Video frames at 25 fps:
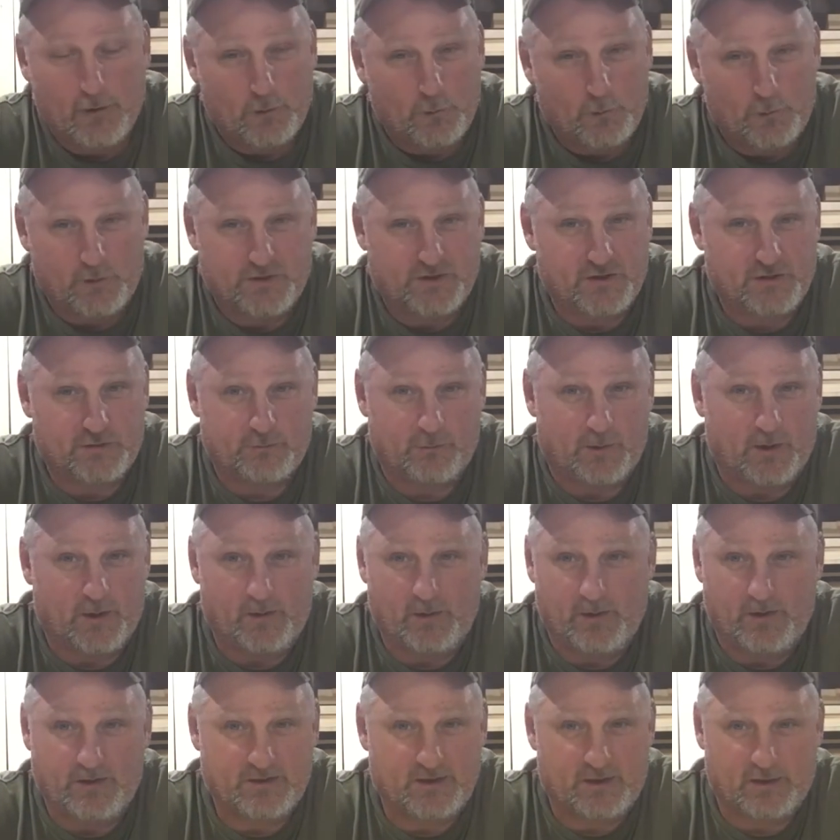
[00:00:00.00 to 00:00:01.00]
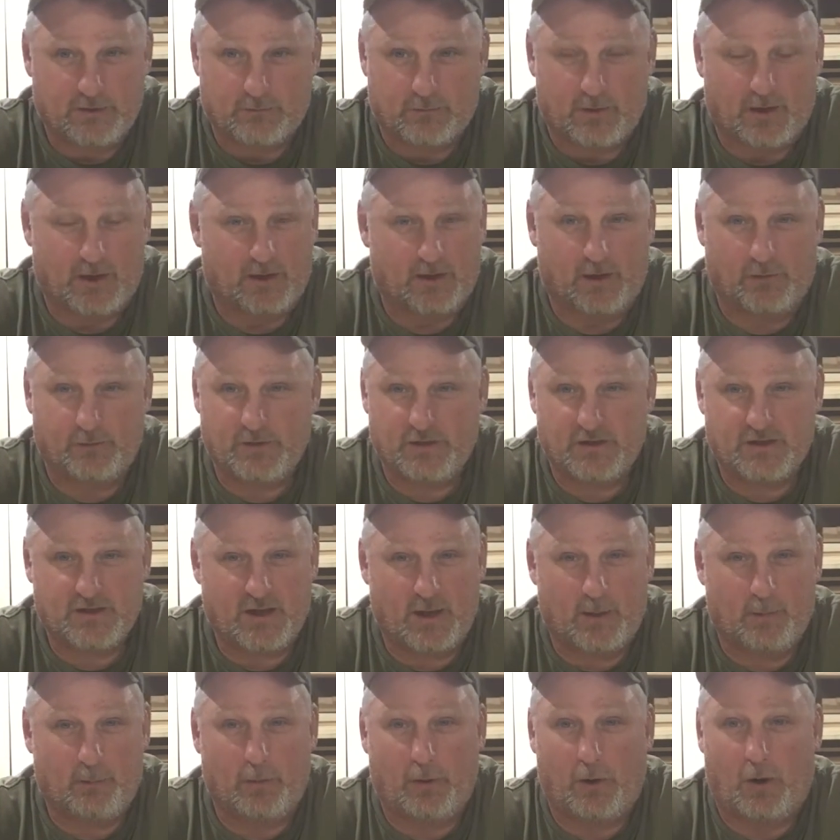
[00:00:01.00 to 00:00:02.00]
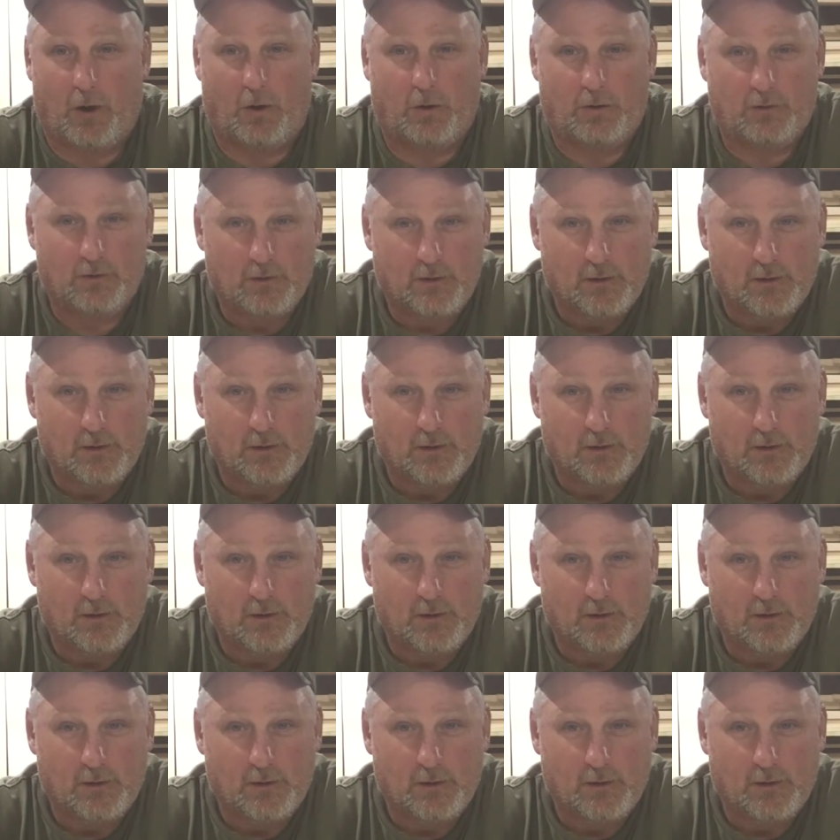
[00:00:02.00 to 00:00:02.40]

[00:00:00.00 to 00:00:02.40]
Was just ringing these things right and left, just had a ball.